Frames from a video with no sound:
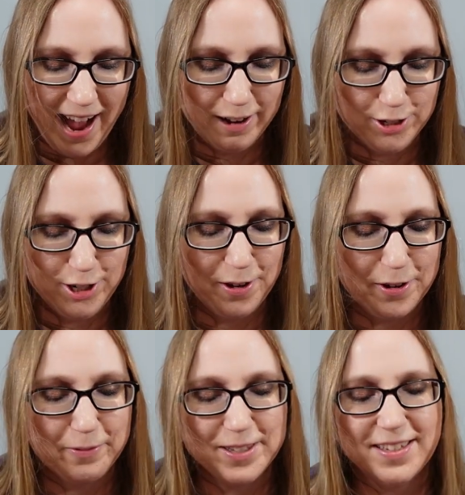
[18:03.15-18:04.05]
I'll show
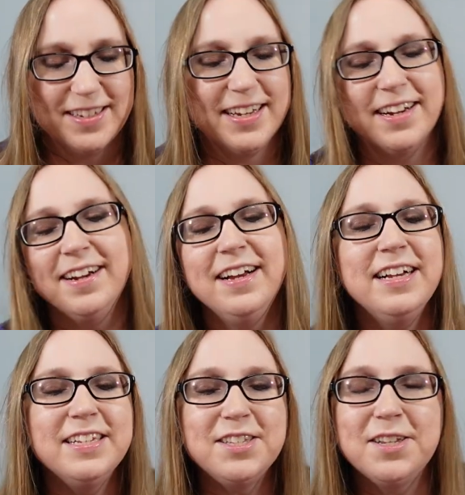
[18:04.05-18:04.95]
you what's in here.
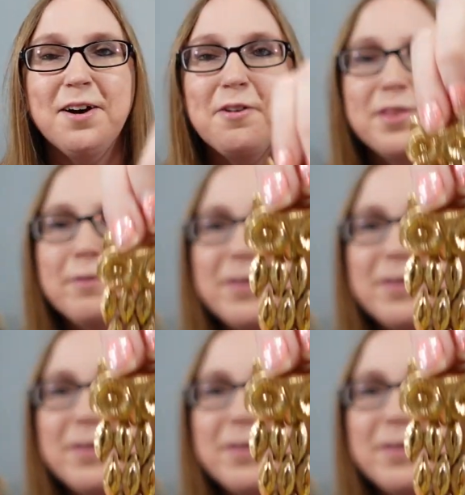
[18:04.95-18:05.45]
So there